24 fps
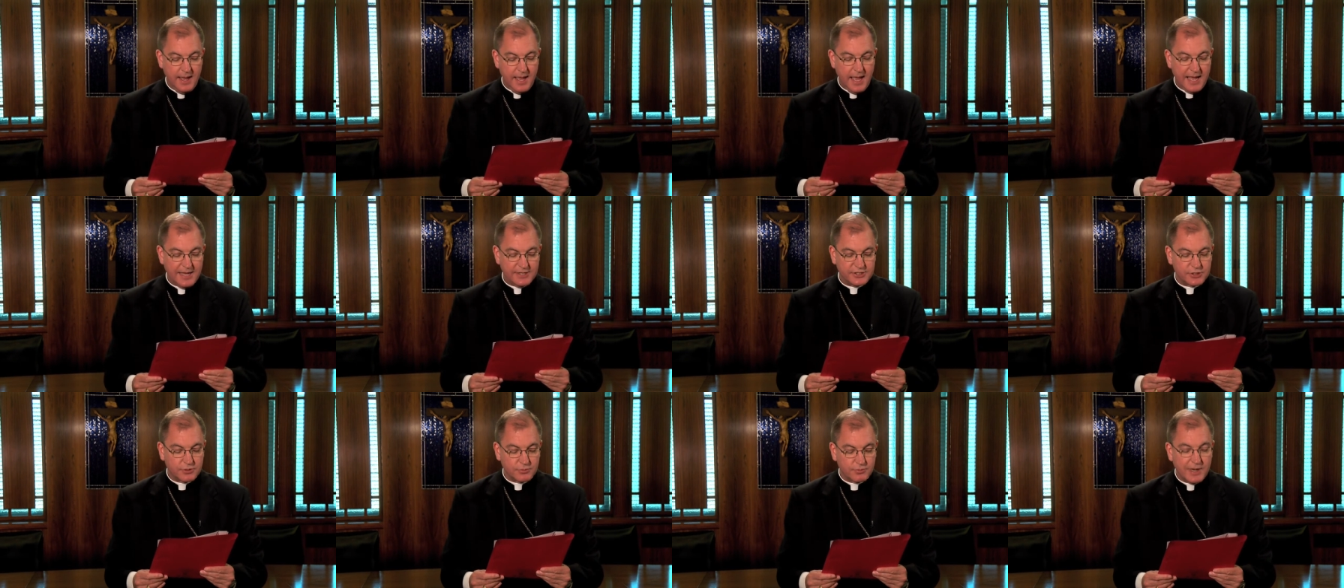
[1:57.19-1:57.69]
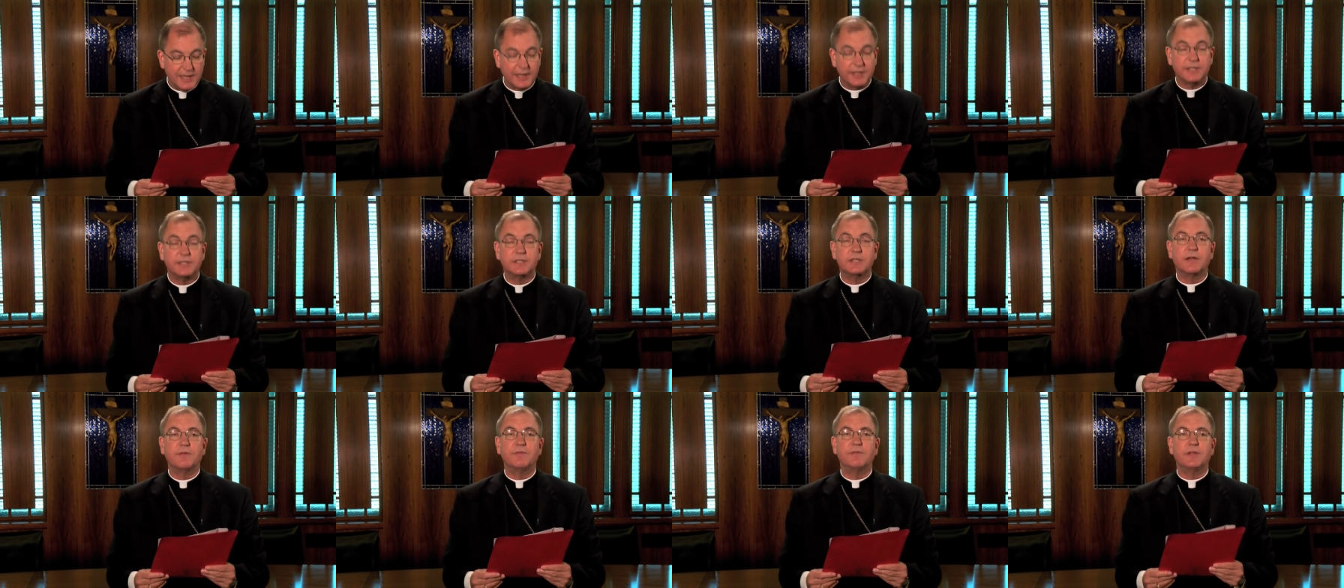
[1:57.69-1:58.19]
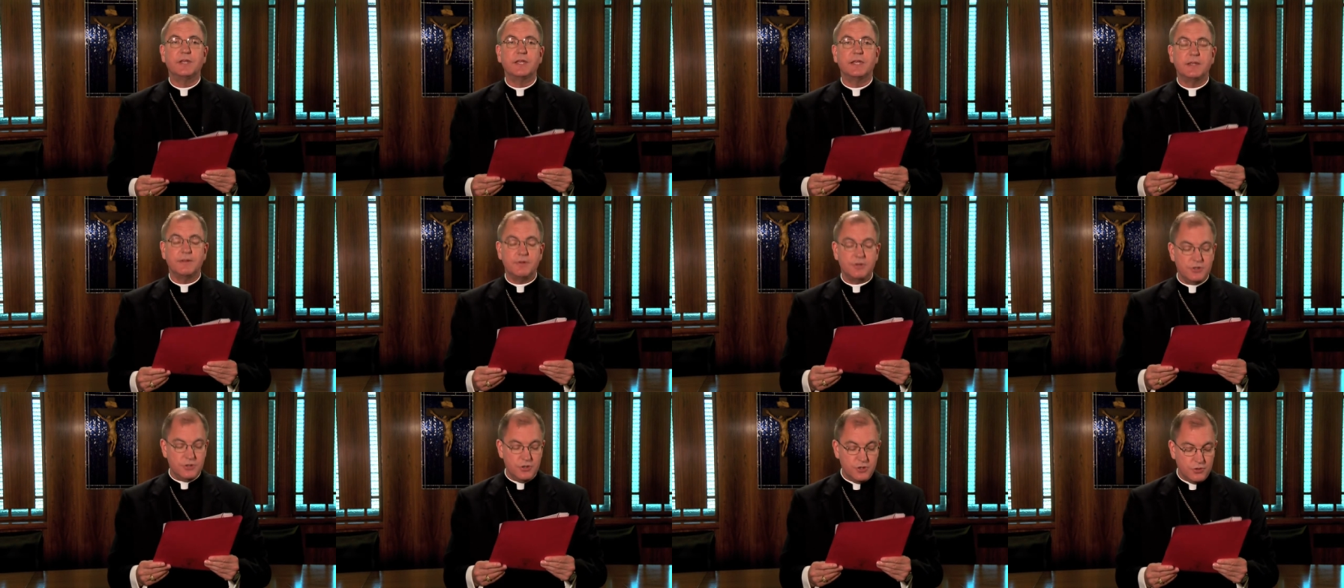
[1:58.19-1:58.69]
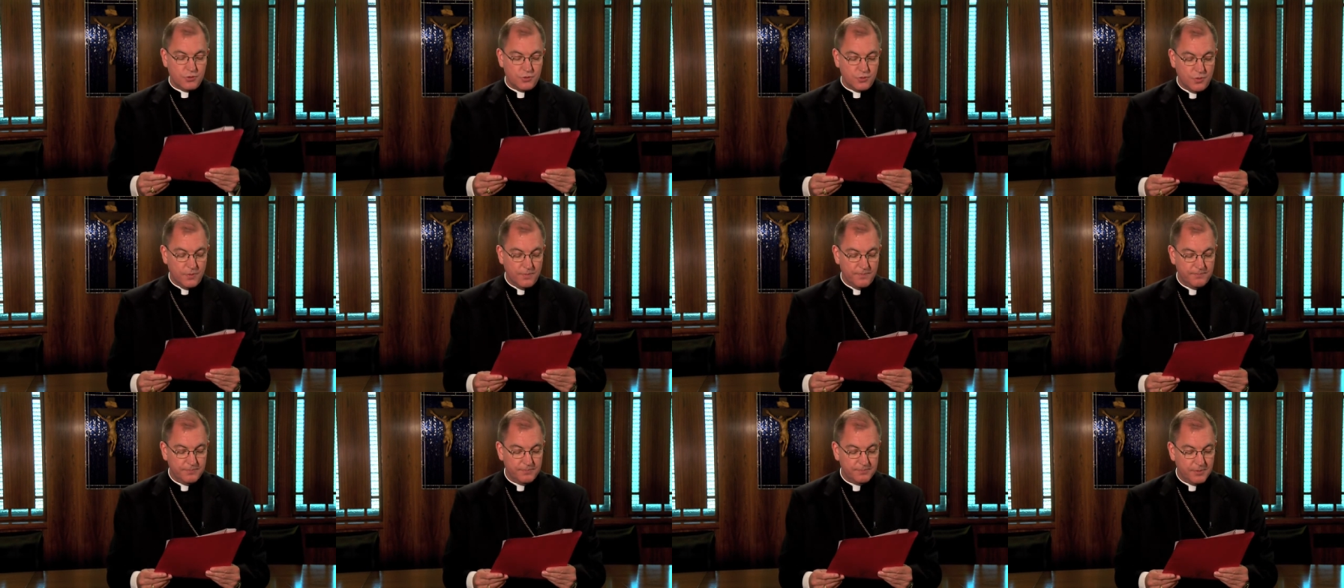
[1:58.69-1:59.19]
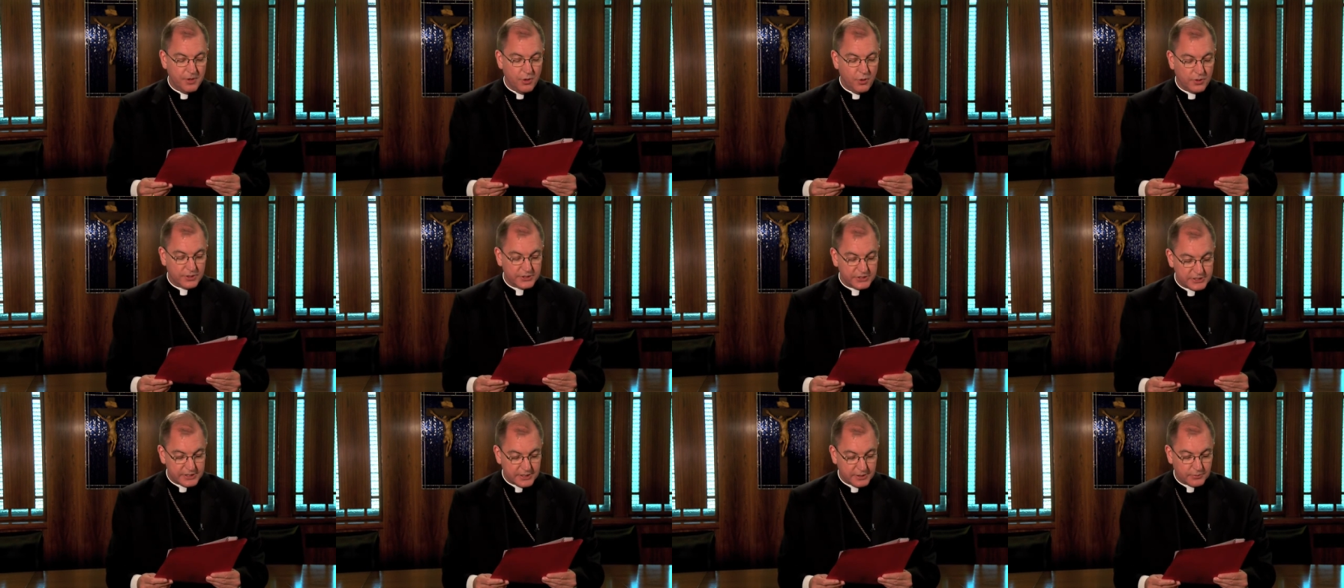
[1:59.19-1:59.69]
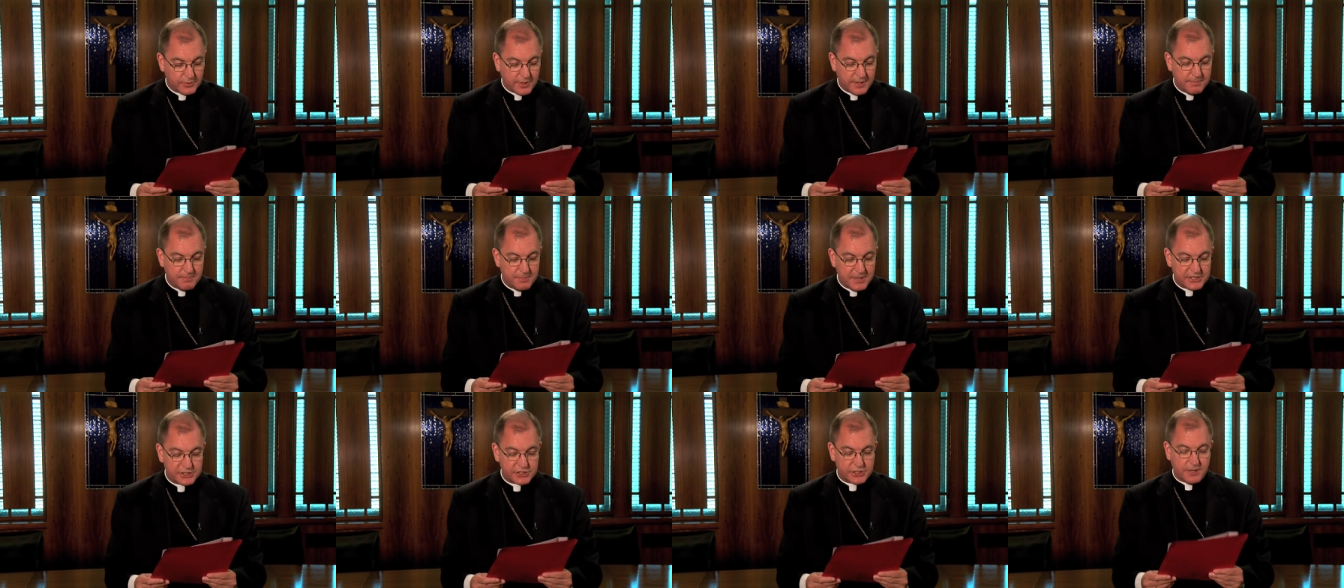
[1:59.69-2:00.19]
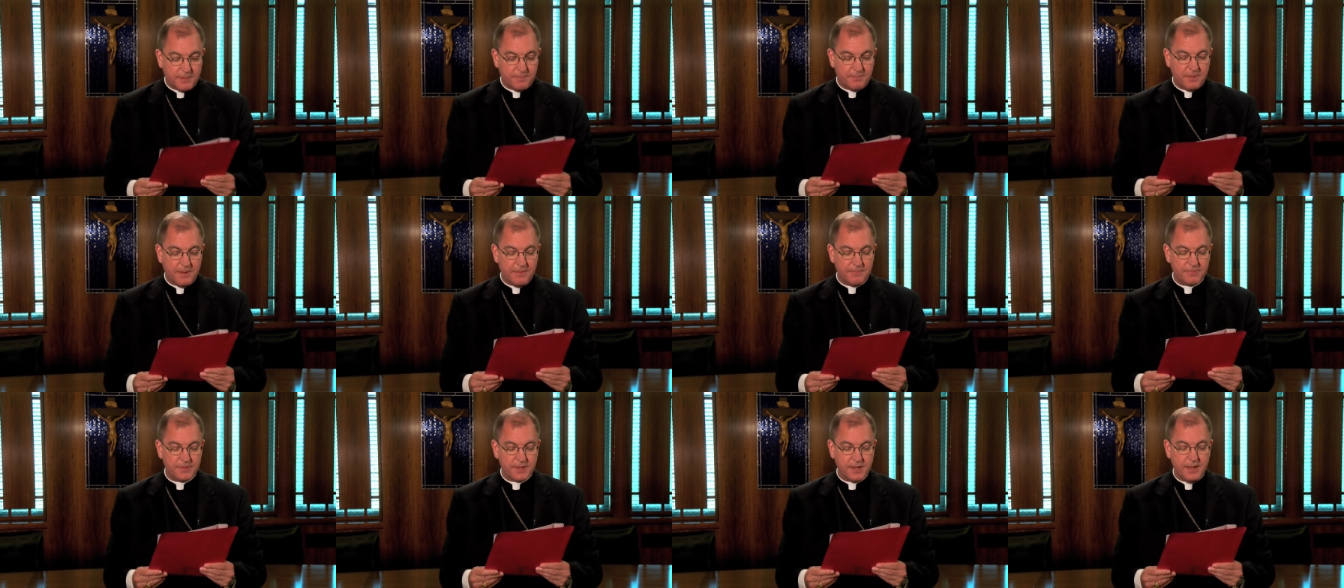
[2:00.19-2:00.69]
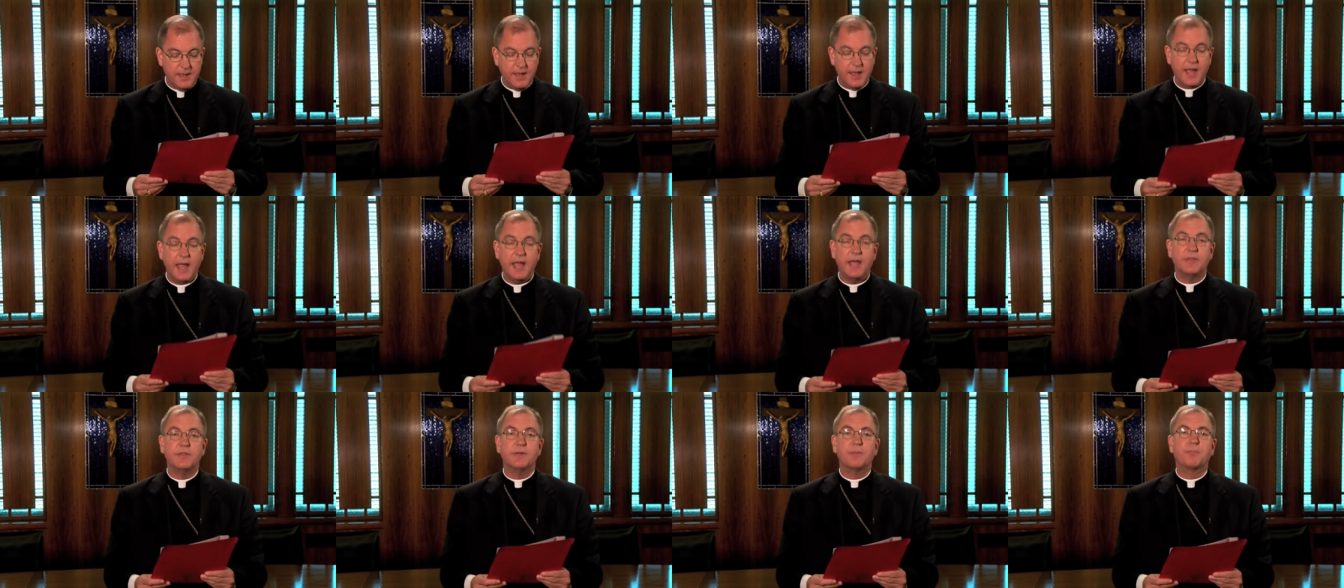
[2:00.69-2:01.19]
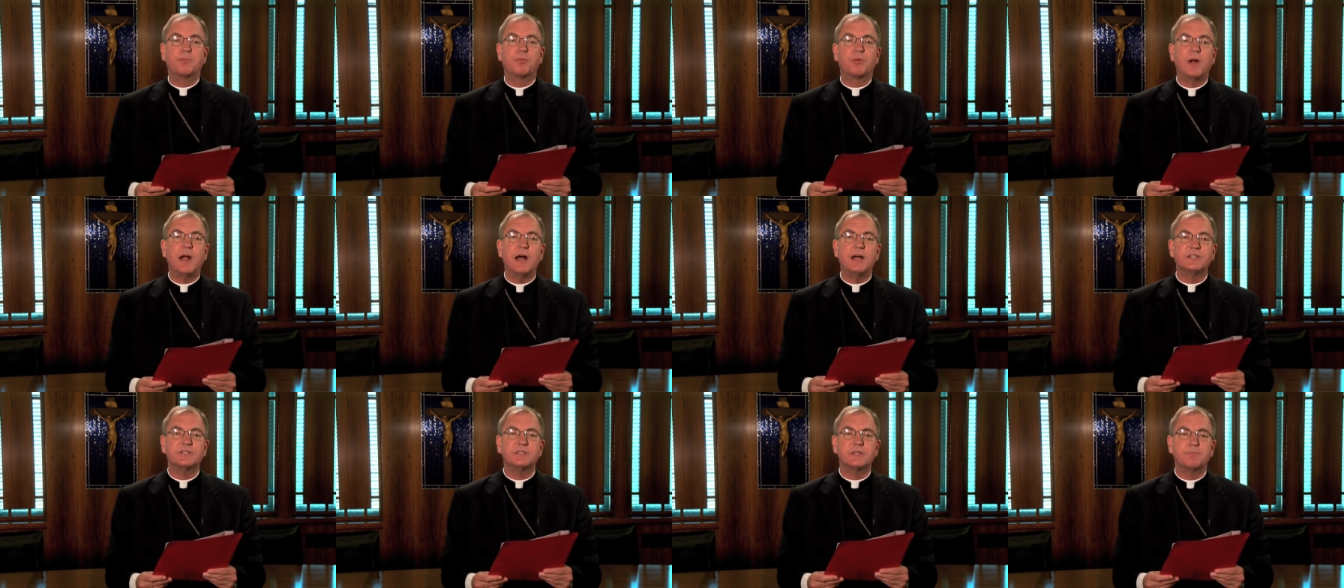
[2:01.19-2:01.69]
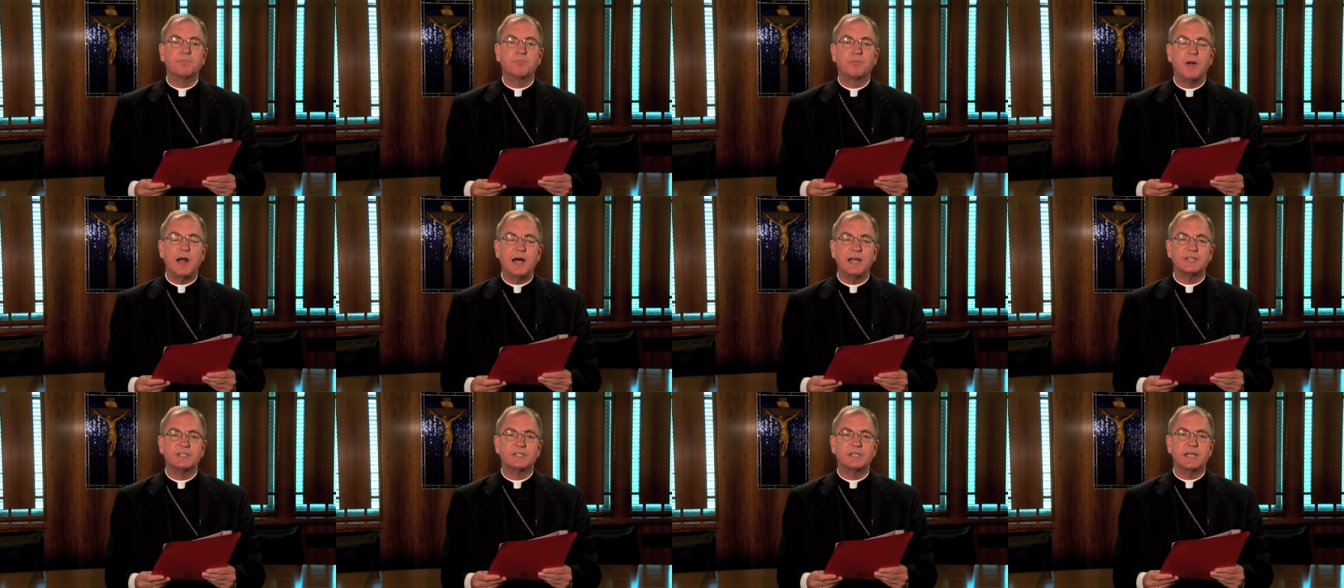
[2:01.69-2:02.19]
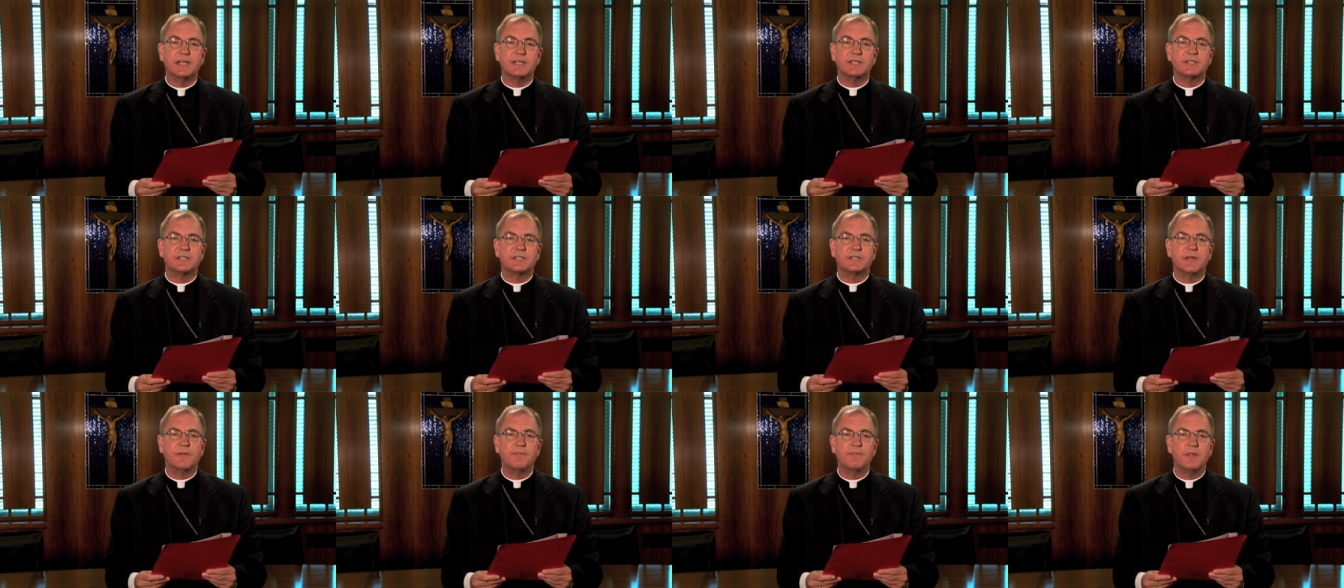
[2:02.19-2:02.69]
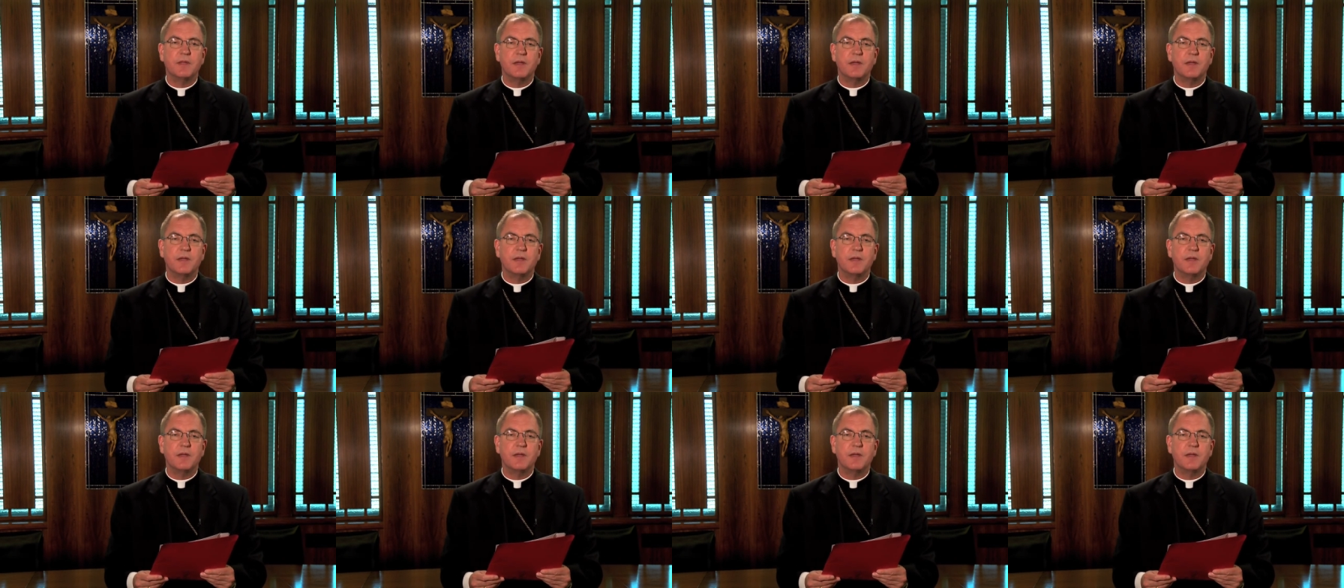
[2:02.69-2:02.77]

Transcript: as a relatively new auxiliary bishop and the process